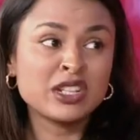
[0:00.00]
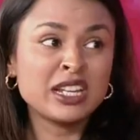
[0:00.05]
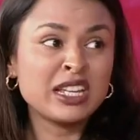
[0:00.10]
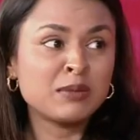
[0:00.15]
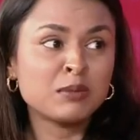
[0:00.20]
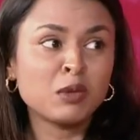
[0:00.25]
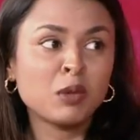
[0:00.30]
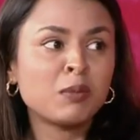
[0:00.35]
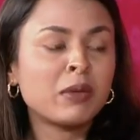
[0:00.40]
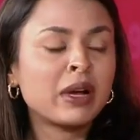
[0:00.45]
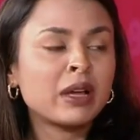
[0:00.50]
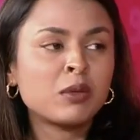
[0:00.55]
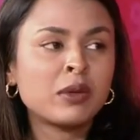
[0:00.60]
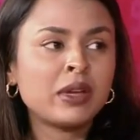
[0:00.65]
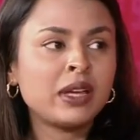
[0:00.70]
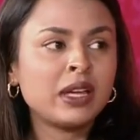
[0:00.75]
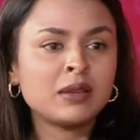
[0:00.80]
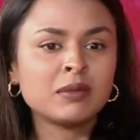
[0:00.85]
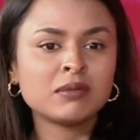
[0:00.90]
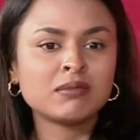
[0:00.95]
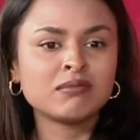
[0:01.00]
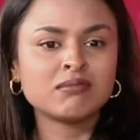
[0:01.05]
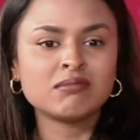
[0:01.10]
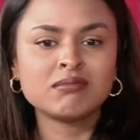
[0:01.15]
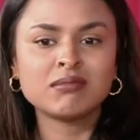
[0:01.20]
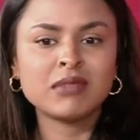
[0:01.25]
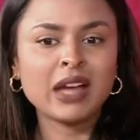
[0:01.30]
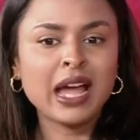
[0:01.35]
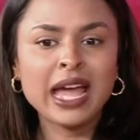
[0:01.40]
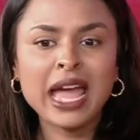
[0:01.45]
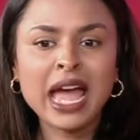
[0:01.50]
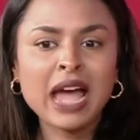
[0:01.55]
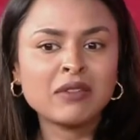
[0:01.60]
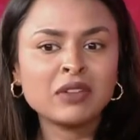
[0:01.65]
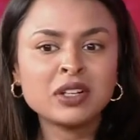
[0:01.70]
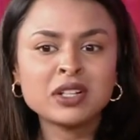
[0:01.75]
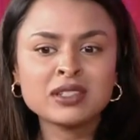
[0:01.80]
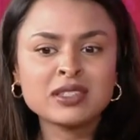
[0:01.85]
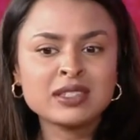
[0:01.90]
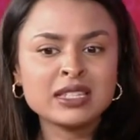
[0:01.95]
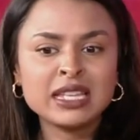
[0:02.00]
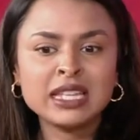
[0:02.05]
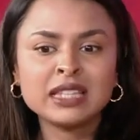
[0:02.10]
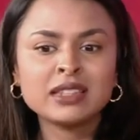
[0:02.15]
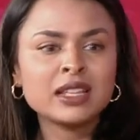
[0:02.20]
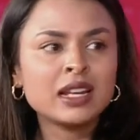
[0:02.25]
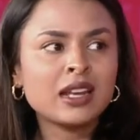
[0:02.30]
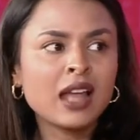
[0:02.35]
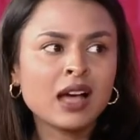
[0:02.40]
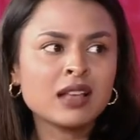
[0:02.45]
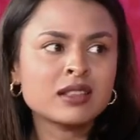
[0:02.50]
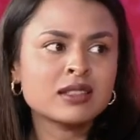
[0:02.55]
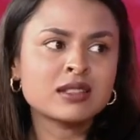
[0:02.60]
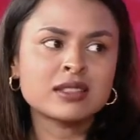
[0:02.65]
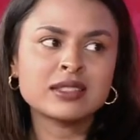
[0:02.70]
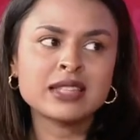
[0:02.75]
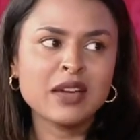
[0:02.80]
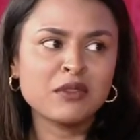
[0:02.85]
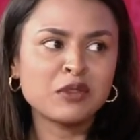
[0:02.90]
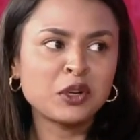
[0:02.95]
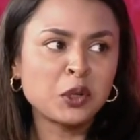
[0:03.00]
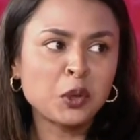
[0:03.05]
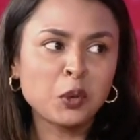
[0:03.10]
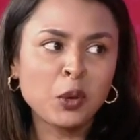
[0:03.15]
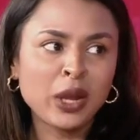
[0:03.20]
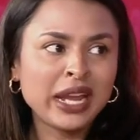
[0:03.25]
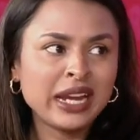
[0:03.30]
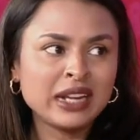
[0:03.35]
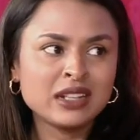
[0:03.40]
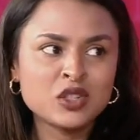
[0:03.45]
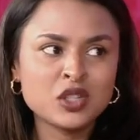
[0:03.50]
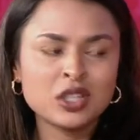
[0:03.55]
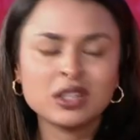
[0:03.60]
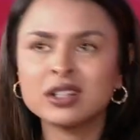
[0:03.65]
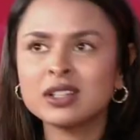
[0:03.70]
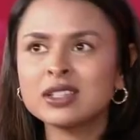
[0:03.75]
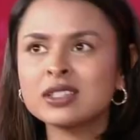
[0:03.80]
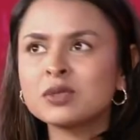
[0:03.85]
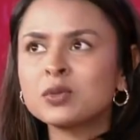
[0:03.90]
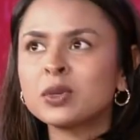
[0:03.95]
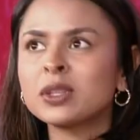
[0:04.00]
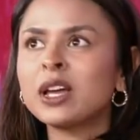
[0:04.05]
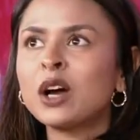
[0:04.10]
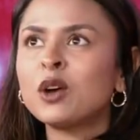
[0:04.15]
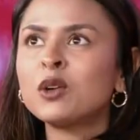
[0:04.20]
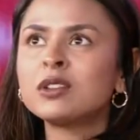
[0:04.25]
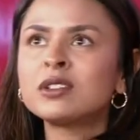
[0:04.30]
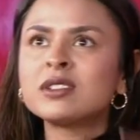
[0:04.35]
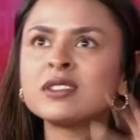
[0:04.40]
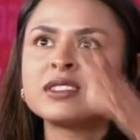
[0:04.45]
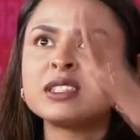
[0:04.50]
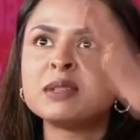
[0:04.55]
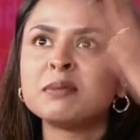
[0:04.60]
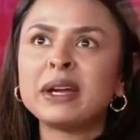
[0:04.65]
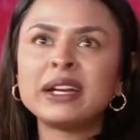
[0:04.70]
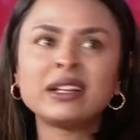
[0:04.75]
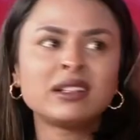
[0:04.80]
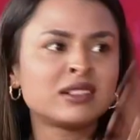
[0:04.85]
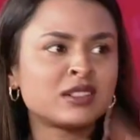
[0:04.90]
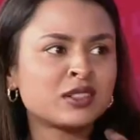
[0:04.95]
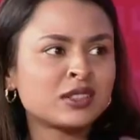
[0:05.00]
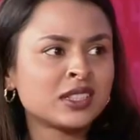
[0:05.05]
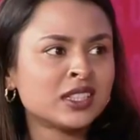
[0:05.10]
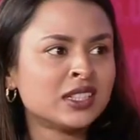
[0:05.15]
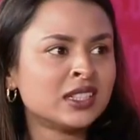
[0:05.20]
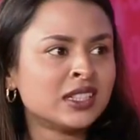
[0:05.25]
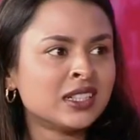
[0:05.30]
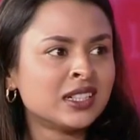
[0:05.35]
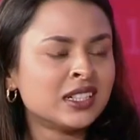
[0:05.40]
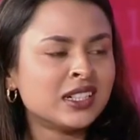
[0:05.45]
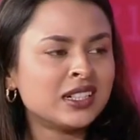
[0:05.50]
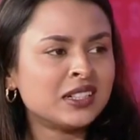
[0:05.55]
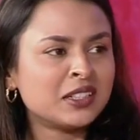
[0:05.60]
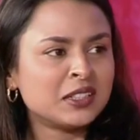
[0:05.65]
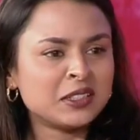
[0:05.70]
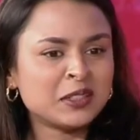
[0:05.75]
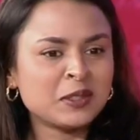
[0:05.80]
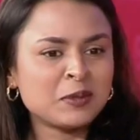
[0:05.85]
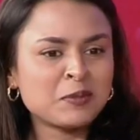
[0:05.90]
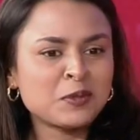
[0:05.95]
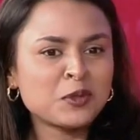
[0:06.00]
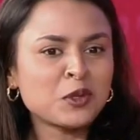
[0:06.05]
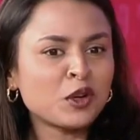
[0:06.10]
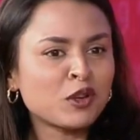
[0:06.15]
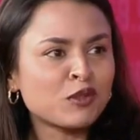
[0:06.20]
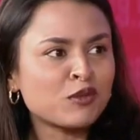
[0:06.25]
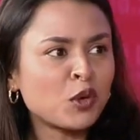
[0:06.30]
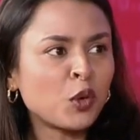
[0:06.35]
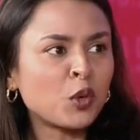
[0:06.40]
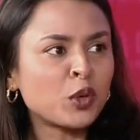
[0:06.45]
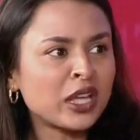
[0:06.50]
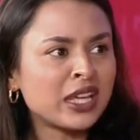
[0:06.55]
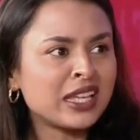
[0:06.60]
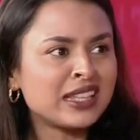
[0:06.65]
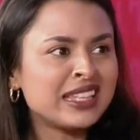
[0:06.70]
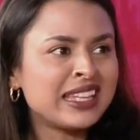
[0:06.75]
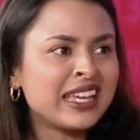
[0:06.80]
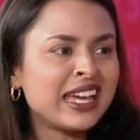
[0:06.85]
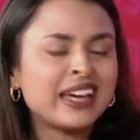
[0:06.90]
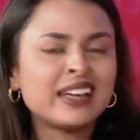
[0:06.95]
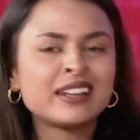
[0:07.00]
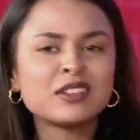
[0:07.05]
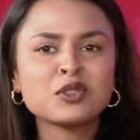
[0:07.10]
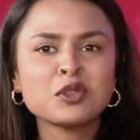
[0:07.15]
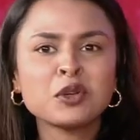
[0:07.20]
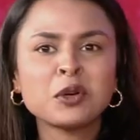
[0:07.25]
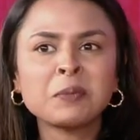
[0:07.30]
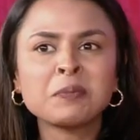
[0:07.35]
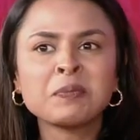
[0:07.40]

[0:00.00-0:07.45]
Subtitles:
in Mumbai. I haven't seen the last 7 to 8 years without cement sort of floating in the air. So